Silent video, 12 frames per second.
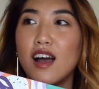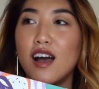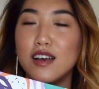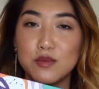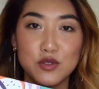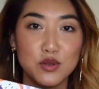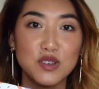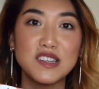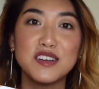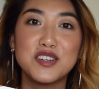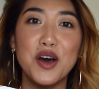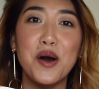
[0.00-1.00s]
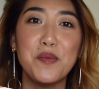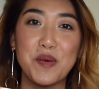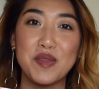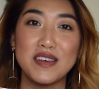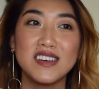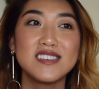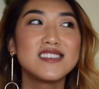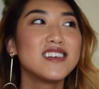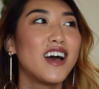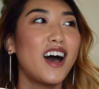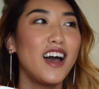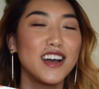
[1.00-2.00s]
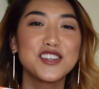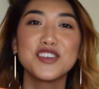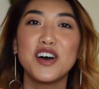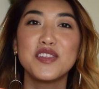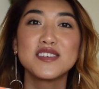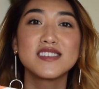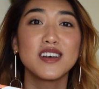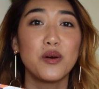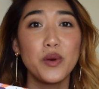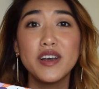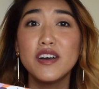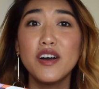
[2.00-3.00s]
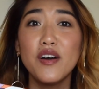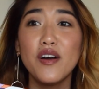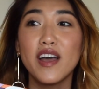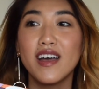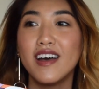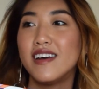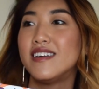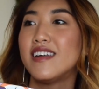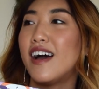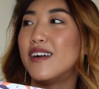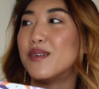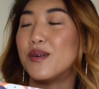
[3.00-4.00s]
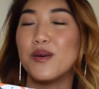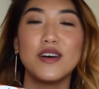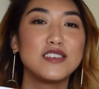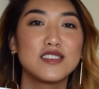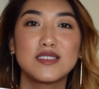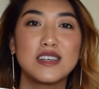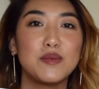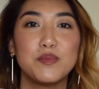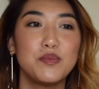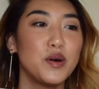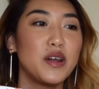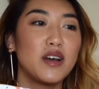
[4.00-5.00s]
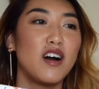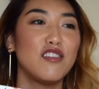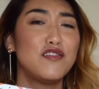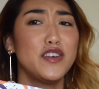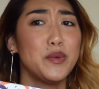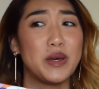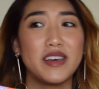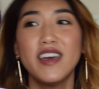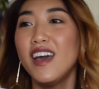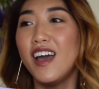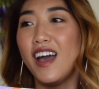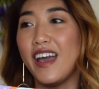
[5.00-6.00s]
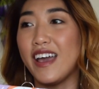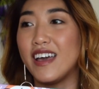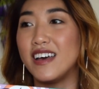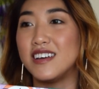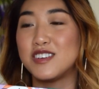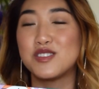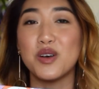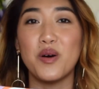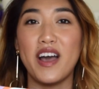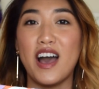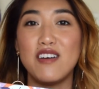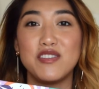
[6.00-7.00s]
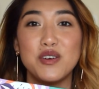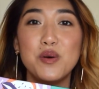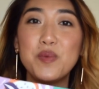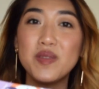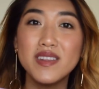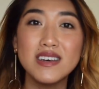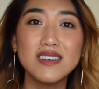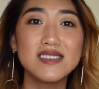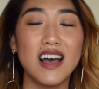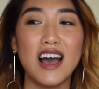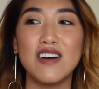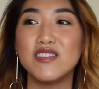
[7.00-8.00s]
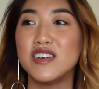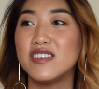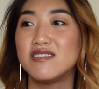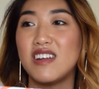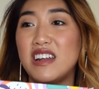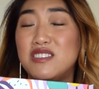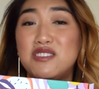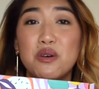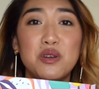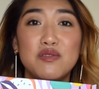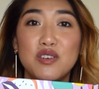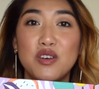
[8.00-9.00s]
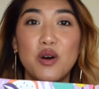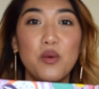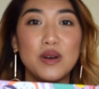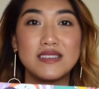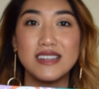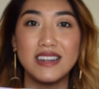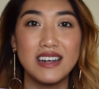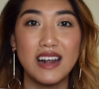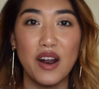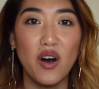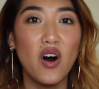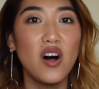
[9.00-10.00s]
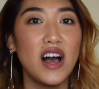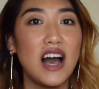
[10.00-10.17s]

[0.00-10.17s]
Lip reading: I am so excited to open this. I actually got this like a week ago and I don't know, I just keep putting off filming, and so I haven't opened this. I don't even know what's in it at all.